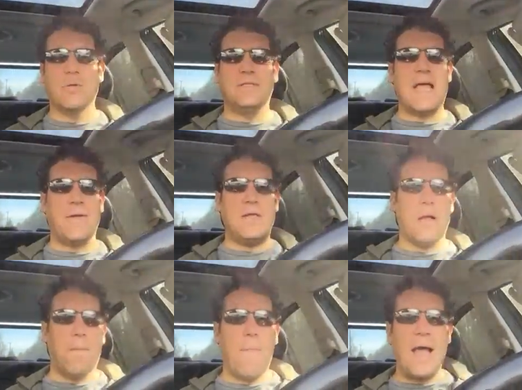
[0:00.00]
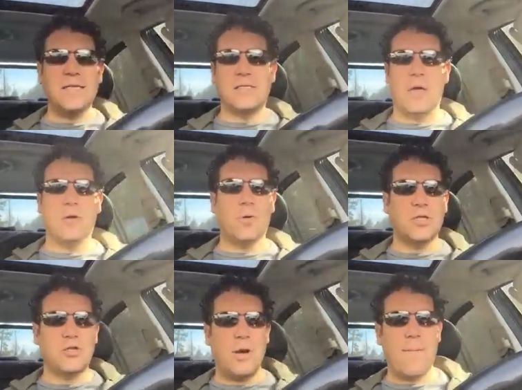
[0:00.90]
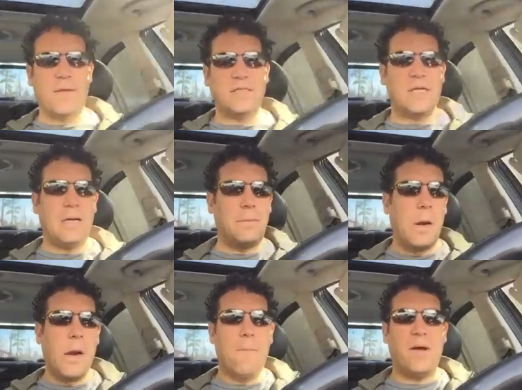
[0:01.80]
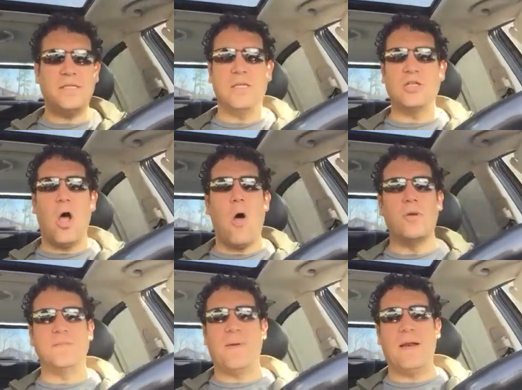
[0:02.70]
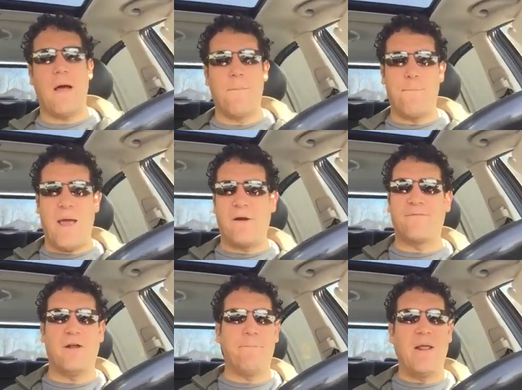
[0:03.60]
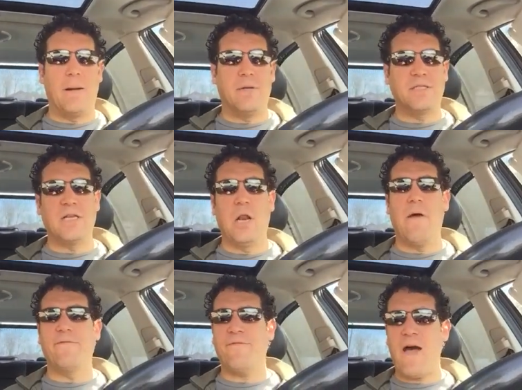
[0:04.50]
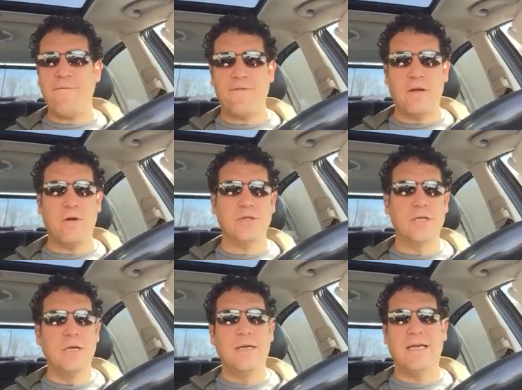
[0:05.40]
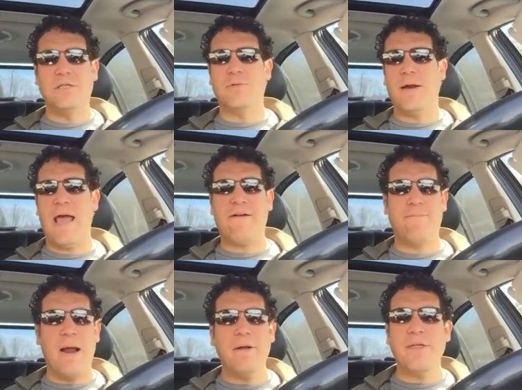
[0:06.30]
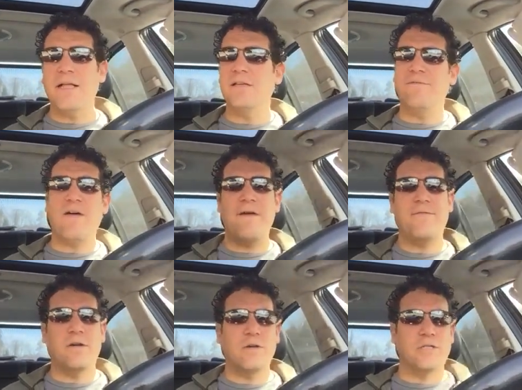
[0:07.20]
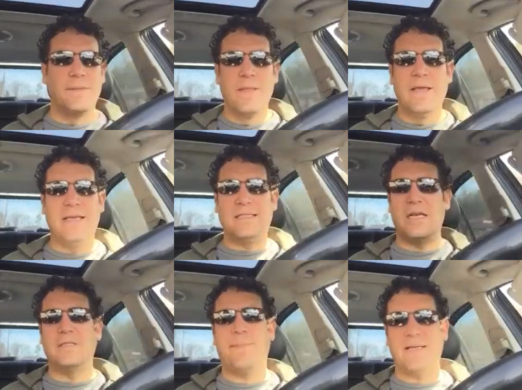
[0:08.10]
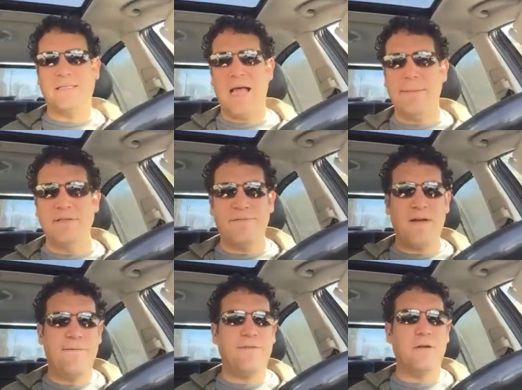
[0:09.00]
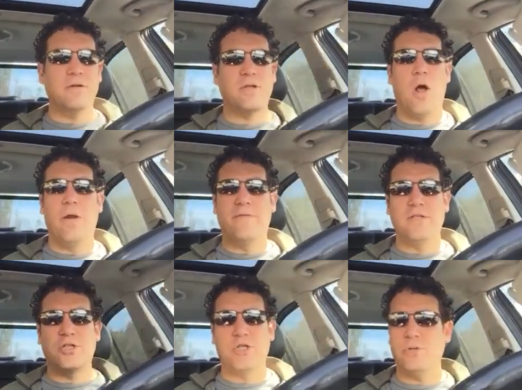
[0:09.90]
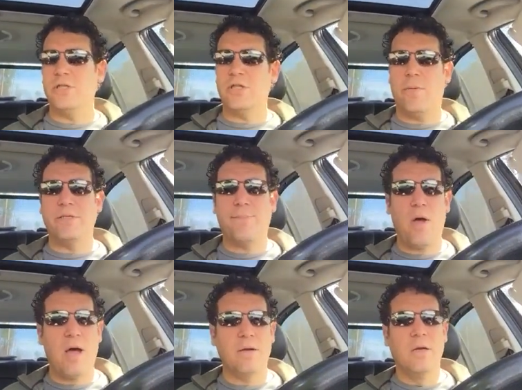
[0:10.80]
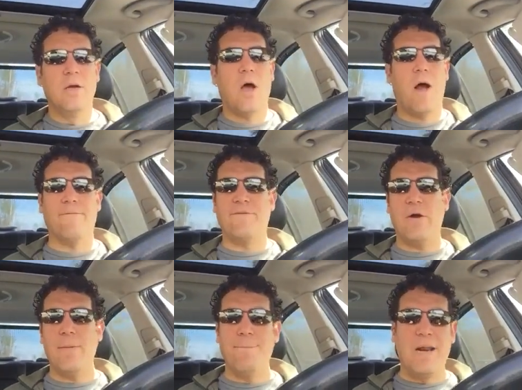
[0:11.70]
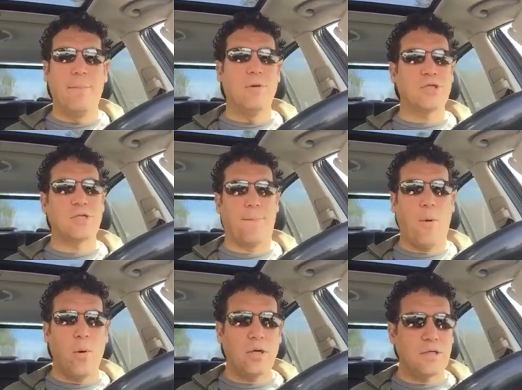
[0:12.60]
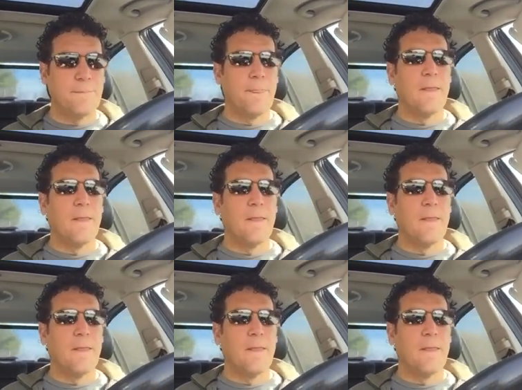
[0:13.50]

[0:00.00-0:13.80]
goes downhill. My son, quick story about my son. My son's always been a barefoot minimalist. Loved five fingers. He's run half marathons in five fingers. He's done his best times in five fingers. All of his shoes he's always bought are very minimal support